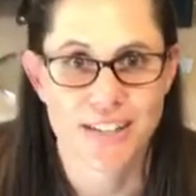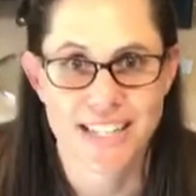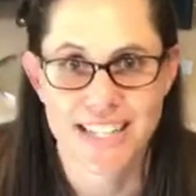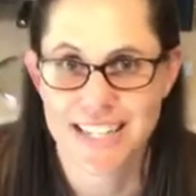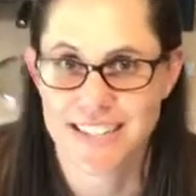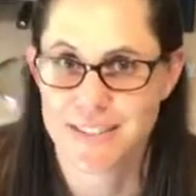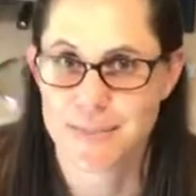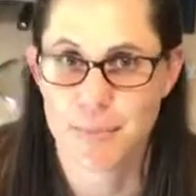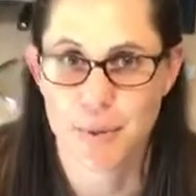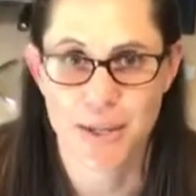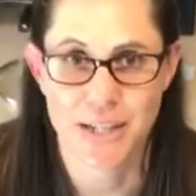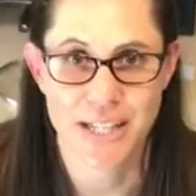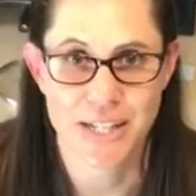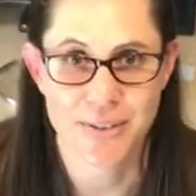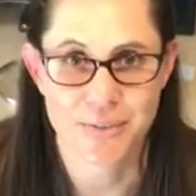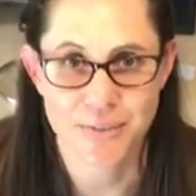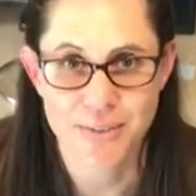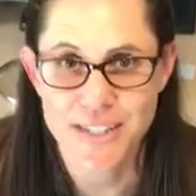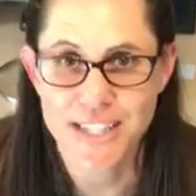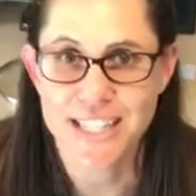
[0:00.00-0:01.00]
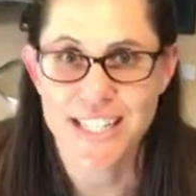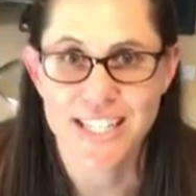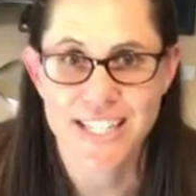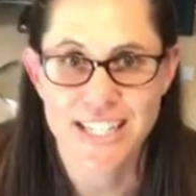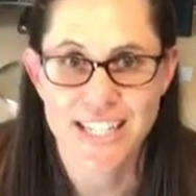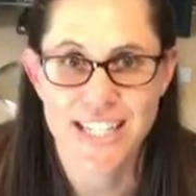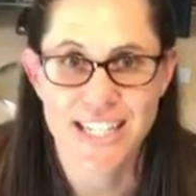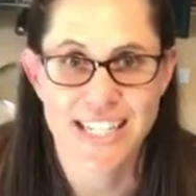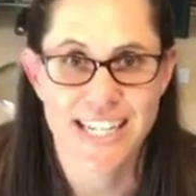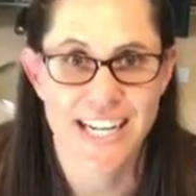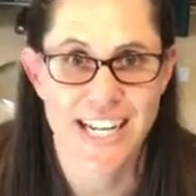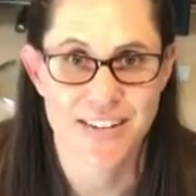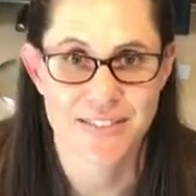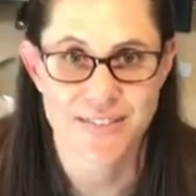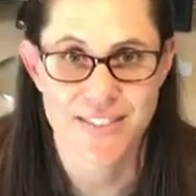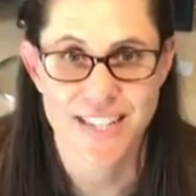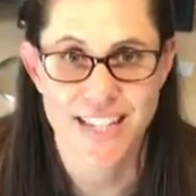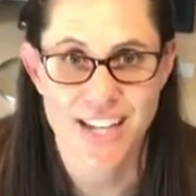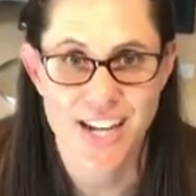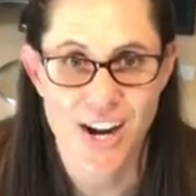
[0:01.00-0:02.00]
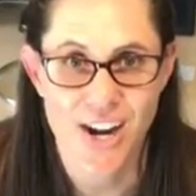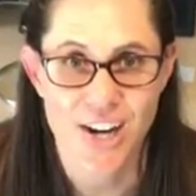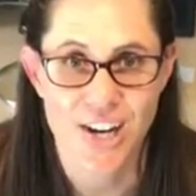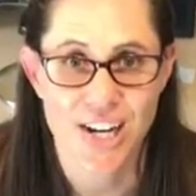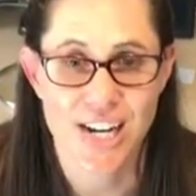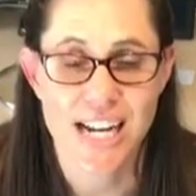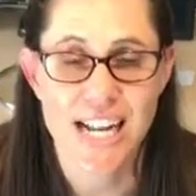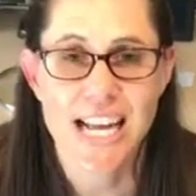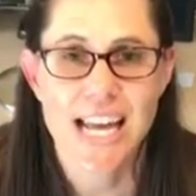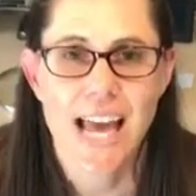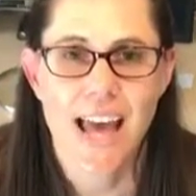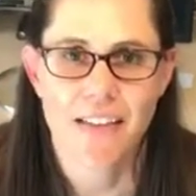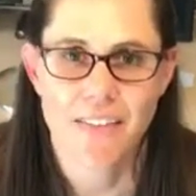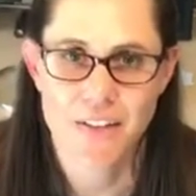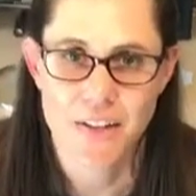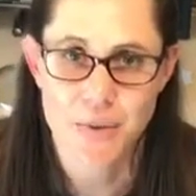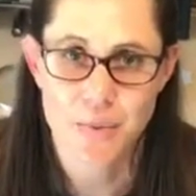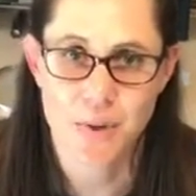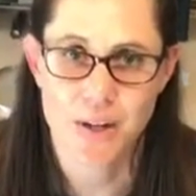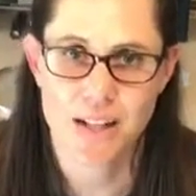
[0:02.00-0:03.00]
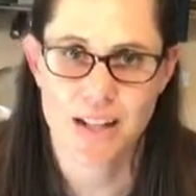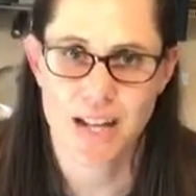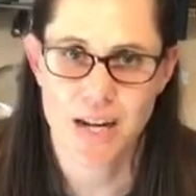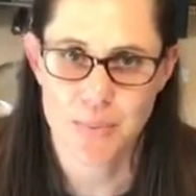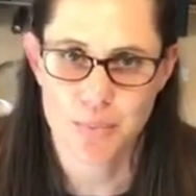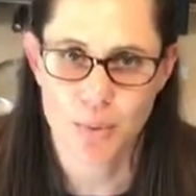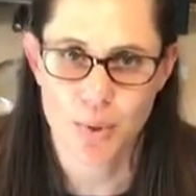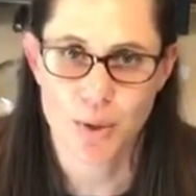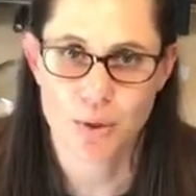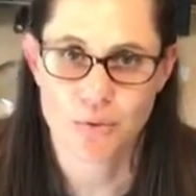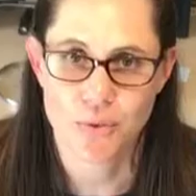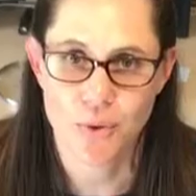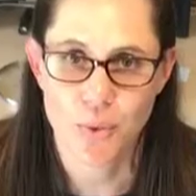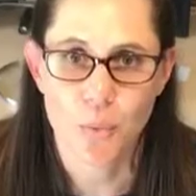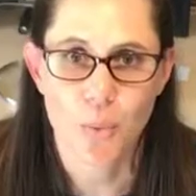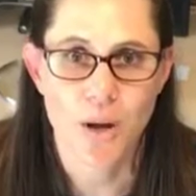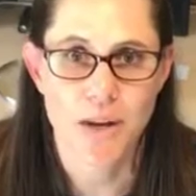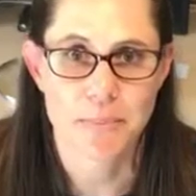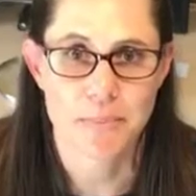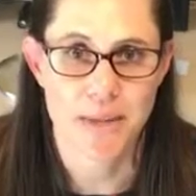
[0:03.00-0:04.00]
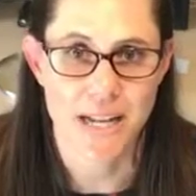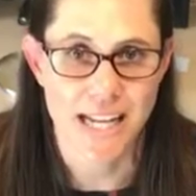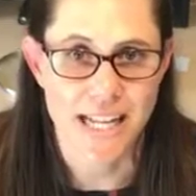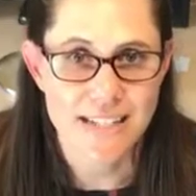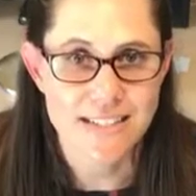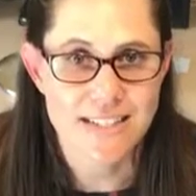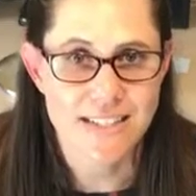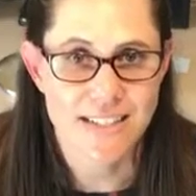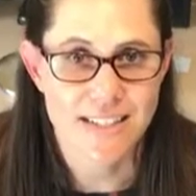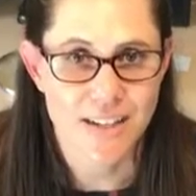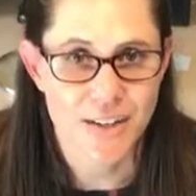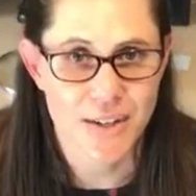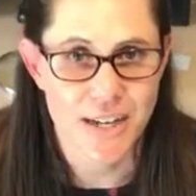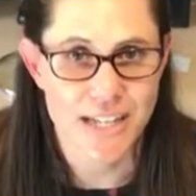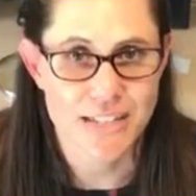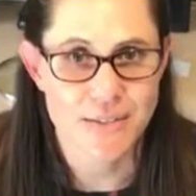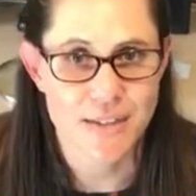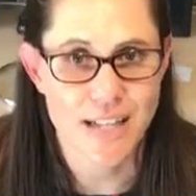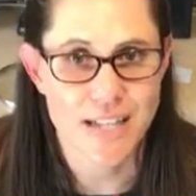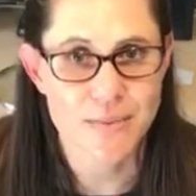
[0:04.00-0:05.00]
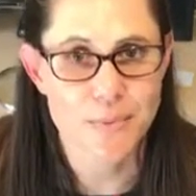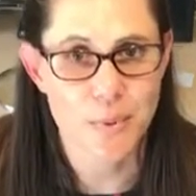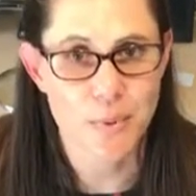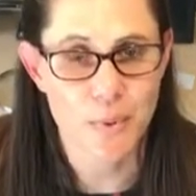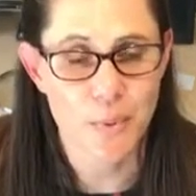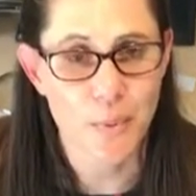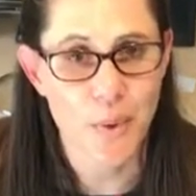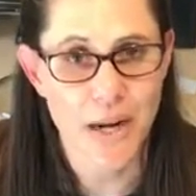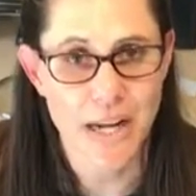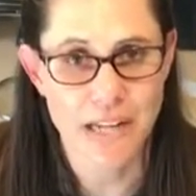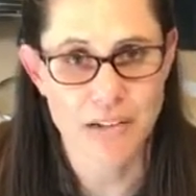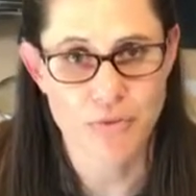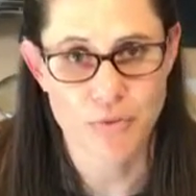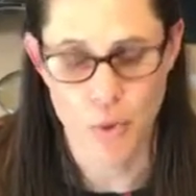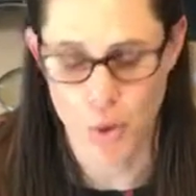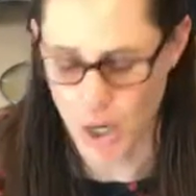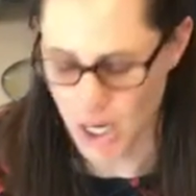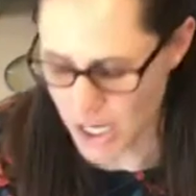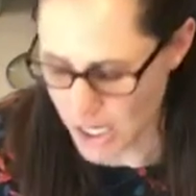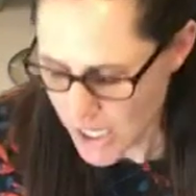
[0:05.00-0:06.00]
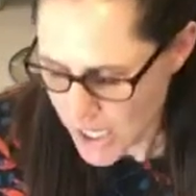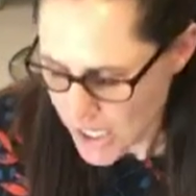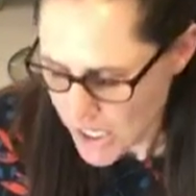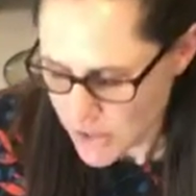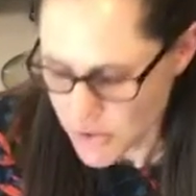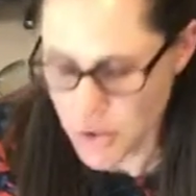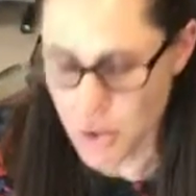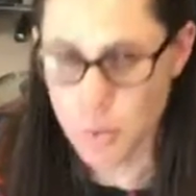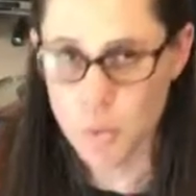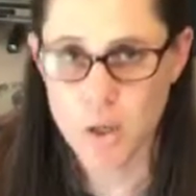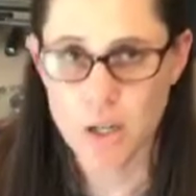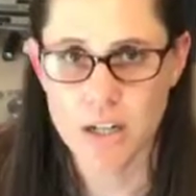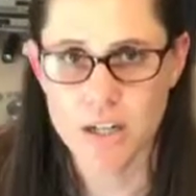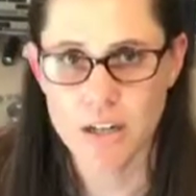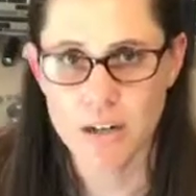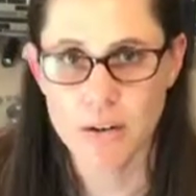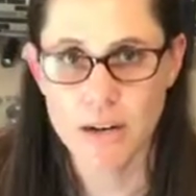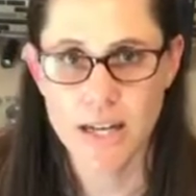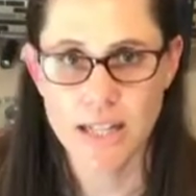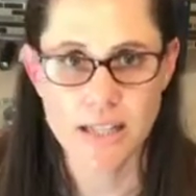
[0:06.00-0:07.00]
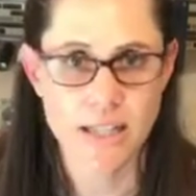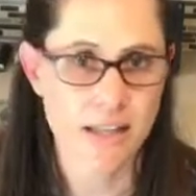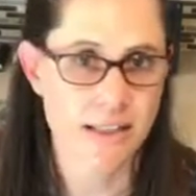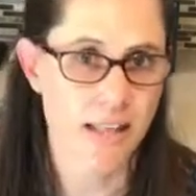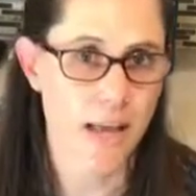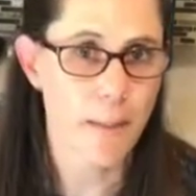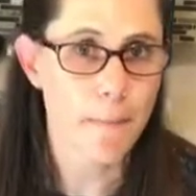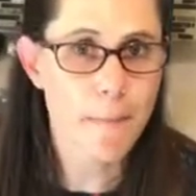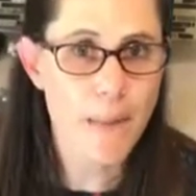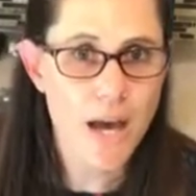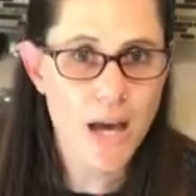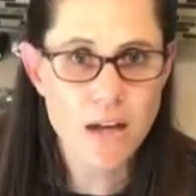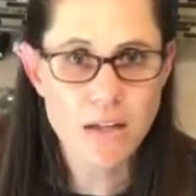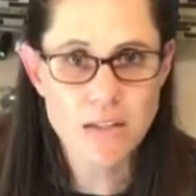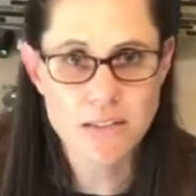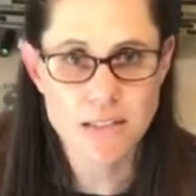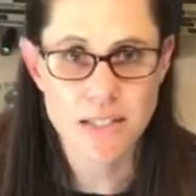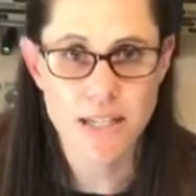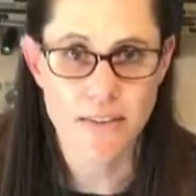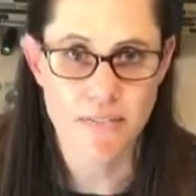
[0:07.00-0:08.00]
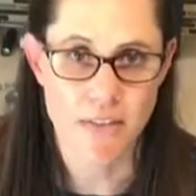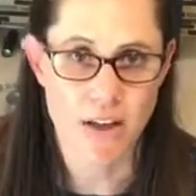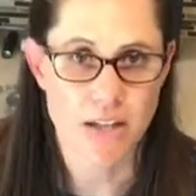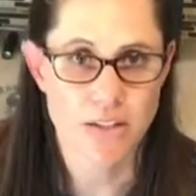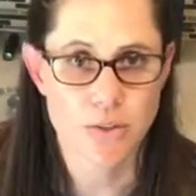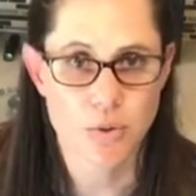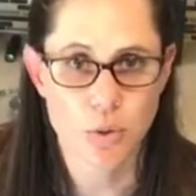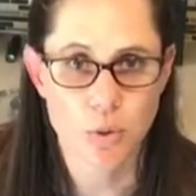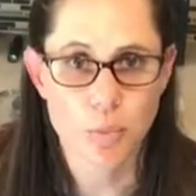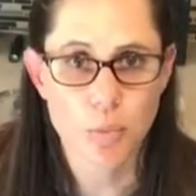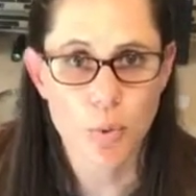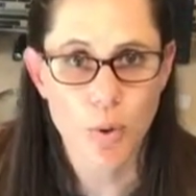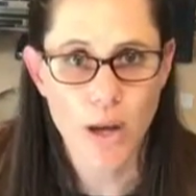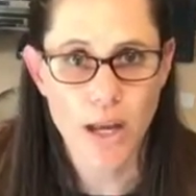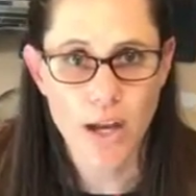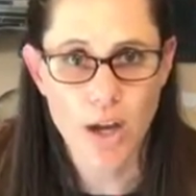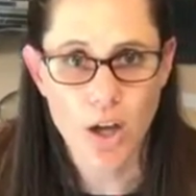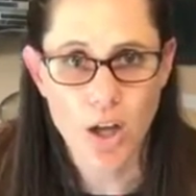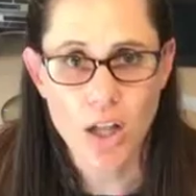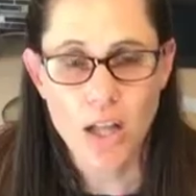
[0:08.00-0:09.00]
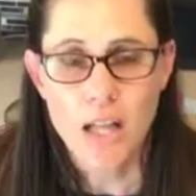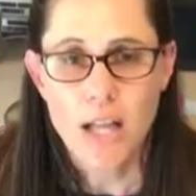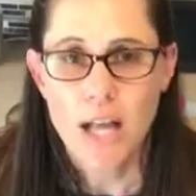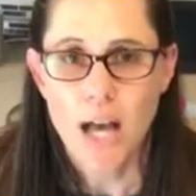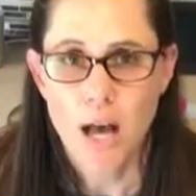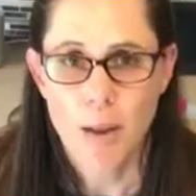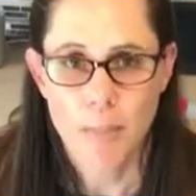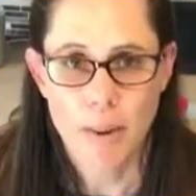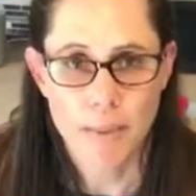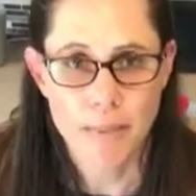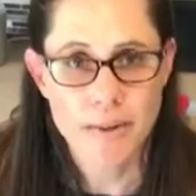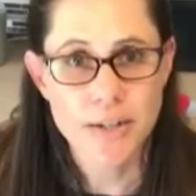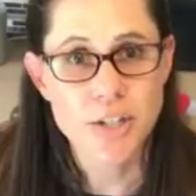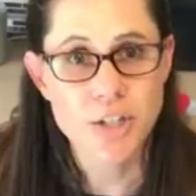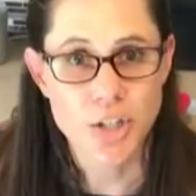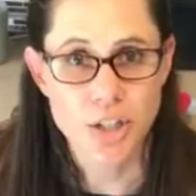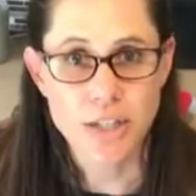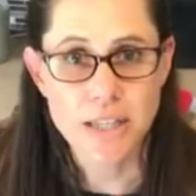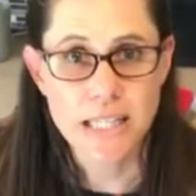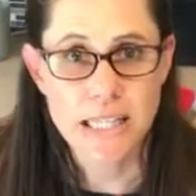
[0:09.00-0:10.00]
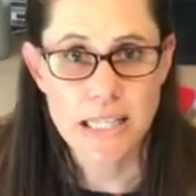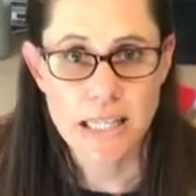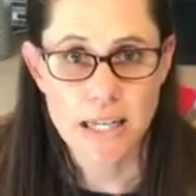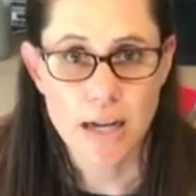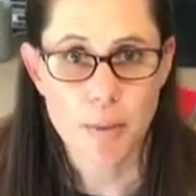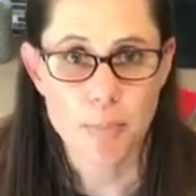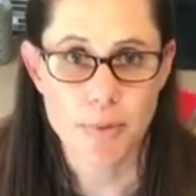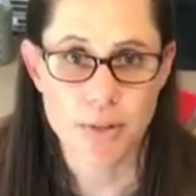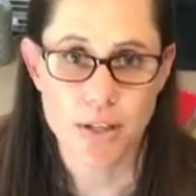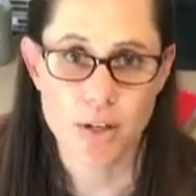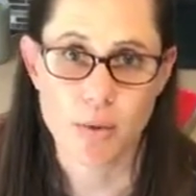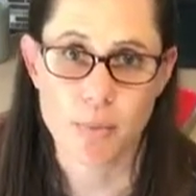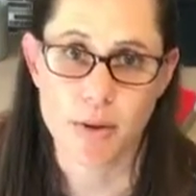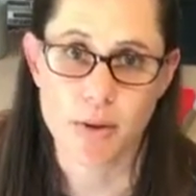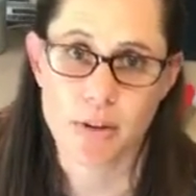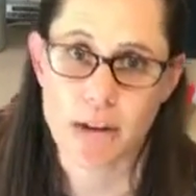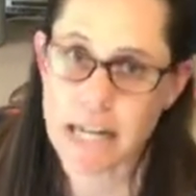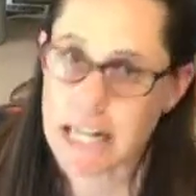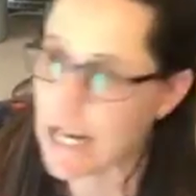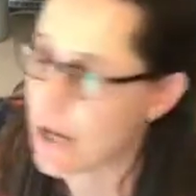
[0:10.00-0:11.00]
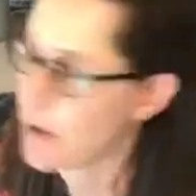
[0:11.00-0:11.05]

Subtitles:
It is boiling really good and really hard, and then you want to let it boil 1 minute. Okay, so that's what we're waiting for. So we're going to go ahead and let that melt and get that to a boil. I'm going to turn the heat up a little bit right now.